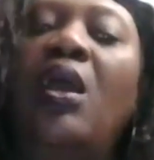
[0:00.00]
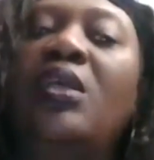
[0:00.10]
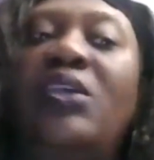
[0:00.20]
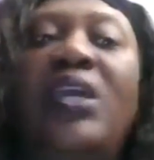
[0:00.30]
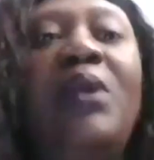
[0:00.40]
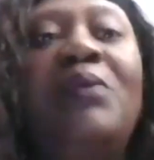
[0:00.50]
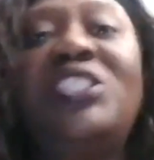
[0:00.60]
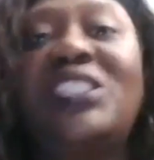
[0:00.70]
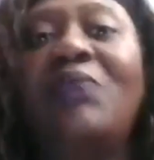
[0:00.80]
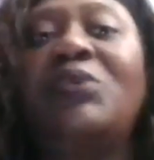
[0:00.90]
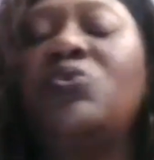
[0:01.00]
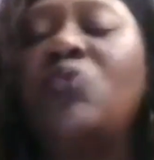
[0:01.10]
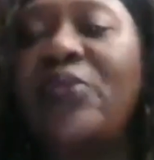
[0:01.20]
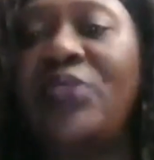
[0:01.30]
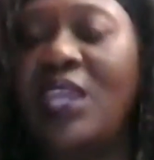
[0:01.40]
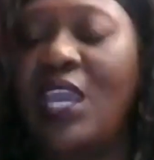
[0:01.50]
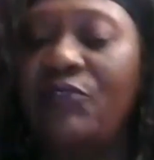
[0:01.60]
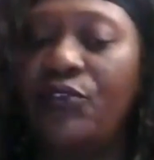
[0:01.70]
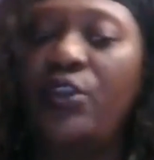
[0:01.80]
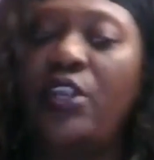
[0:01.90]
So it was one thing
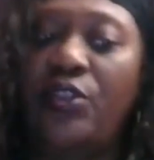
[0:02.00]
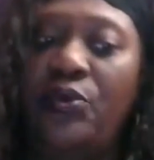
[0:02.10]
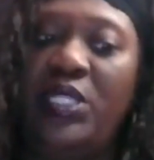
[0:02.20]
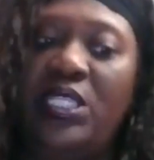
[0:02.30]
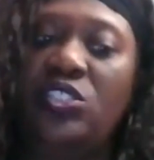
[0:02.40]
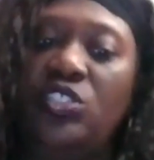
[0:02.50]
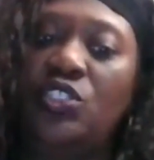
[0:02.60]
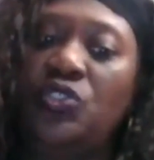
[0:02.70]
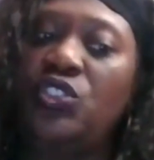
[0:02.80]
after another with this surgery.